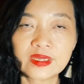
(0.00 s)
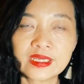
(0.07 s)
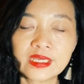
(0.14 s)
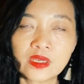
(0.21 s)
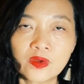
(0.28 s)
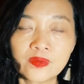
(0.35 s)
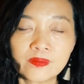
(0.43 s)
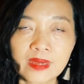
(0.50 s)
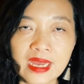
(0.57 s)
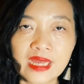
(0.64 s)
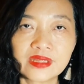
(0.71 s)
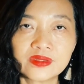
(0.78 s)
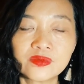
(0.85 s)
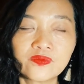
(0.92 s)
on my
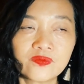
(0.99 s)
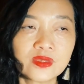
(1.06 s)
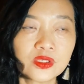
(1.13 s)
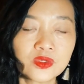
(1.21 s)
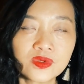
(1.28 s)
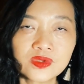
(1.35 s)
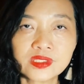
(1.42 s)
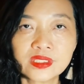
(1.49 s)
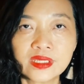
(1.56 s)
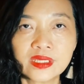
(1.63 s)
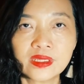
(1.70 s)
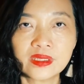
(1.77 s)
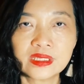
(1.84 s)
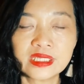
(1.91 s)
other videos,
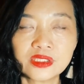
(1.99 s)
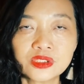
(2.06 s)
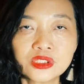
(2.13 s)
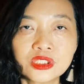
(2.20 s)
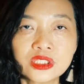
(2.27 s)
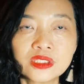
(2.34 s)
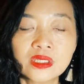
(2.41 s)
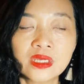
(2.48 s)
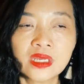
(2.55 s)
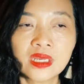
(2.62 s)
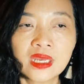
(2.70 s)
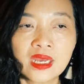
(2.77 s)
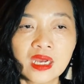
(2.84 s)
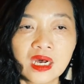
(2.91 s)
leadership
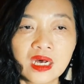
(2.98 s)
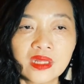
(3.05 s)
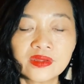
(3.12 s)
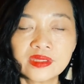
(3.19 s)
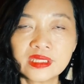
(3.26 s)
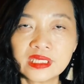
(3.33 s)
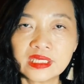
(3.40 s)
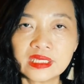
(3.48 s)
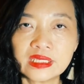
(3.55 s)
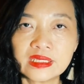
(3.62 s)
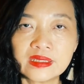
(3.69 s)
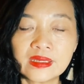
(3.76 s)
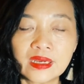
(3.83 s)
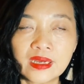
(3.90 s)
on
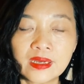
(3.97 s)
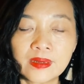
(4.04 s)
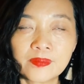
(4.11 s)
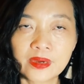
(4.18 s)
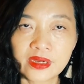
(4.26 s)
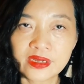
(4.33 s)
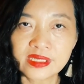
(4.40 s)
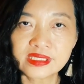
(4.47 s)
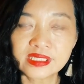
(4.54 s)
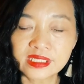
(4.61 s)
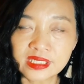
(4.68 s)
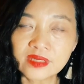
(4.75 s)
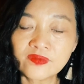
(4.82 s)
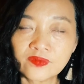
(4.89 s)
the priority
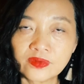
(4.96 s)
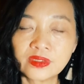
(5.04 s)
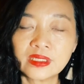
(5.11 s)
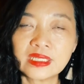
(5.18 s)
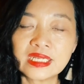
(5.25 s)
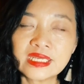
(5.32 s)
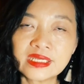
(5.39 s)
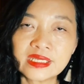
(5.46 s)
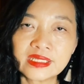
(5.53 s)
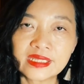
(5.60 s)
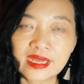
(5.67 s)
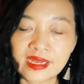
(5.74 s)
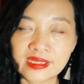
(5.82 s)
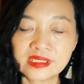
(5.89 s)
setting, from the link
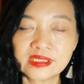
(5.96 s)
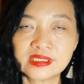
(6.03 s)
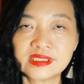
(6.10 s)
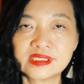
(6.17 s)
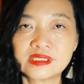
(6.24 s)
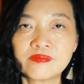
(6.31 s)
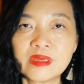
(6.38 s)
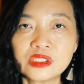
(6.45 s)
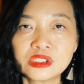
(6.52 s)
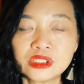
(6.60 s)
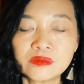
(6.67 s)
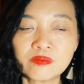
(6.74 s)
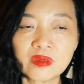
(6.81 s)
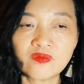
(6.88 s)
that I just
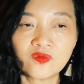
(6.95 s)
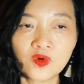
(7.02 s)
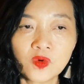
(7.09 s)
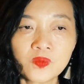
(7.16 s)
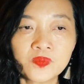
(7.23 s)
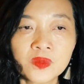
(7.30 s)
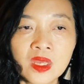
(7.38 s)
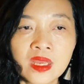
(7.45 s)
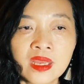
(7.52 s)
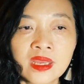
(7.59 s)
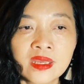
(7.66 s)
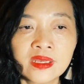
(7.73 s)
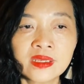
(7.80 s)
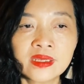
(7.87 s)
mentioned before.
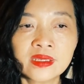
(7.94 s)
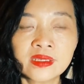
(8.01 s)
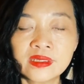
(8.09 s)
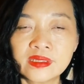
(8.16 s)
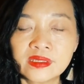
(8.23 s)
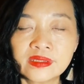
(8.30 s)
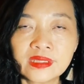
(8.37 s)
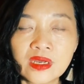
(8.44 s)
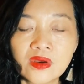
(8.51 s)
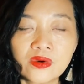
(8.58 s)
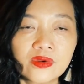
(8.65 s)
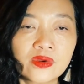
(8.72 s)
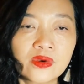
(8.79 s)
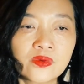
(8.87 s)

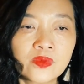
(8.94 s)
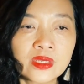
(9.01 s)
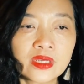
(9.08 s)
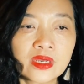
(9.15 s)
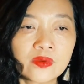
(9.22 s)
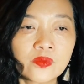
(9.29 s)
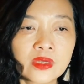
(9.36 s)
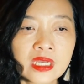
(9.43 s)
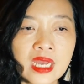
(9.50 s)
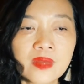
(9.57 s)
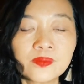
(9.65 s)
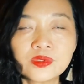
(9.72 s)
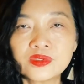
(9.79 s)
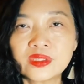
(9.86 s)
Now, we
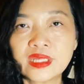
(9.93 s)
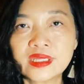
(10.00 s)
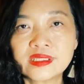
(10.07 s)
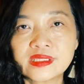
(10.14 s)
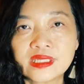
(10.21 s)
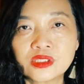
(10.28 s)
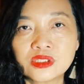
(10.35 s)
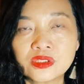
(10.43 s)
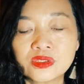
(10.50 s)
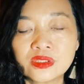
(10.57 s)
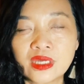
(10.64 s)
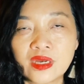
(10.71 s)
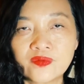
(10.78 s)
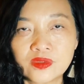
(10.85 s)
come to next section
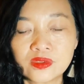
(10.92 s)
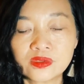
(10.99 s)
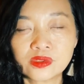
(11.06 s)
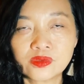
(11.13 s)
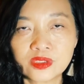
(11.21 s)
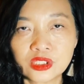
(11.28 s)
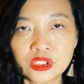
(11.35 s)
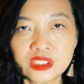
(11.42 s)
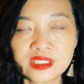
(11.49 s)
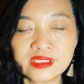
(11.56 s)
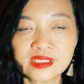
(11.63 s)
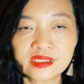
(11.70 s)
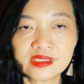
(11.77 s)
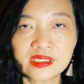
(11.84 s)
of the
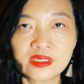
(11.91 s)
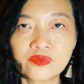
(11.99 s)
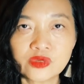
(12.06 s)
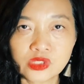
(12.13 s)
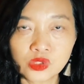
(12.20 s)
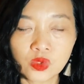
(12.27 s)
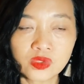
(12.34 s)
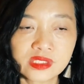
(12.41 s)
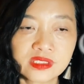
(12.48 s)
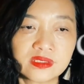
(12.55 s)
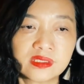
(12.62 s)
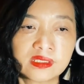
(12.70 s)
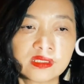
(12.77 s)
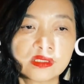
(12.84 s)
strategies, is
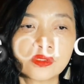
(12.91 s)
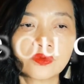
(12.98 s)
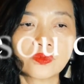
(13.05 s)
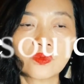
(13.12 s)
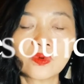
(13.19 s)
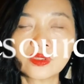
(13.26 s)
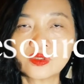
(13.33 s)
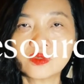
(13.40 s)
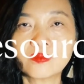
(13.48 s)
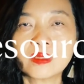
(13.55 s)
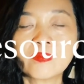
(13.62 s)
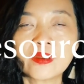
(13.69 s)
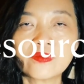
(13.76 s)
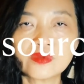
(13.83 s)
resources. So what do you mean
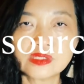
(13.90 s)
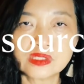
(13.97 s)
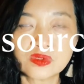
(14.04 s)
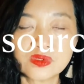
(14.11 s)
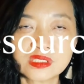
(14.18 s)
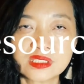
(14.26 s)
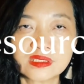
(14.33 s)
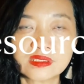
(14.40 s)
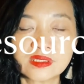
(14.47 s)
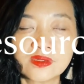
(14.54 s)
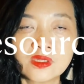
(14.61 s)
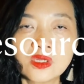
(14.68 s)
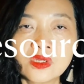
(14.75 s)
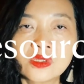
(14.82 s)
by resources?
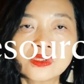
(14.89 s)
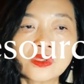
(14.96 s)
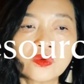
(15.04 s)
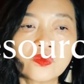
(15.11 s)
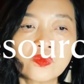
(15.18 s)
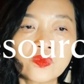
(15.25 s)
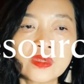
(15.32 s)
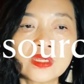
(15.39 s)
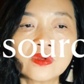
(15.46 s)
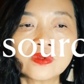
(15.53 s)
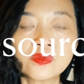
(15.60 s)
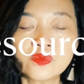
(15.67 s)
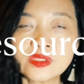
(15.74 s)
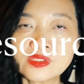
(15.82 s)
So
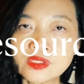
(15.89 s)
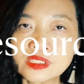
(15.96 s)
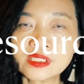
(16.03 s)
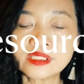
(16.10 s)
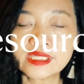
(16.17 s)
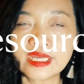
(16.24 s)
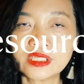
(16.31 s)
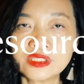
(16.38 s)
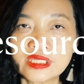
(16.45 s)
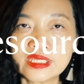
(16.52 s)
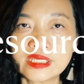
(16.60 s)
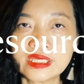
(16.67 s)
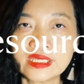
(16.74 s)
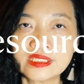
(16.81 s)
resources
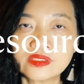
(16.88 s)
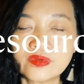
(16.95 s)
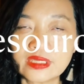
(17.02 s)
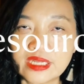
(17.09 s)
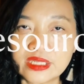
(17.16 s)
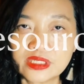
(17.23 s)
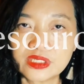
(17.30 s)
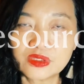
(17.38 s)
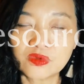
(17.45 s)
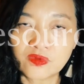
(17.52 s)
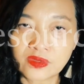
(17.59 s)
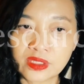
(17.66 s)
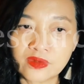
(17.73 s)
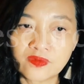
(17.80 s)
actually is related to
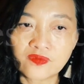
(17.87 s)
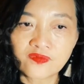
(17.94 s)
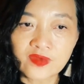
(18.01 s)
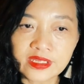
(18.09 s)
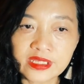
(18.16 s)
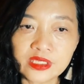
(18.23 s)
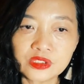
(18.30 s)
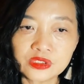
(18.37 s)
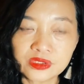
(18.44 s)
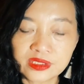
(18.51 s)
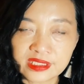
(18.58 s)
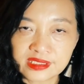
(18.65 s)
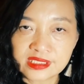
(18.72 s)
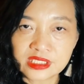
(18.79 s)
the financial
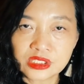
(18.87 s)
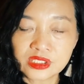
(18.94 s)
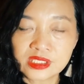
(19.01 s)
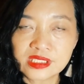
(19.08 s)
decisions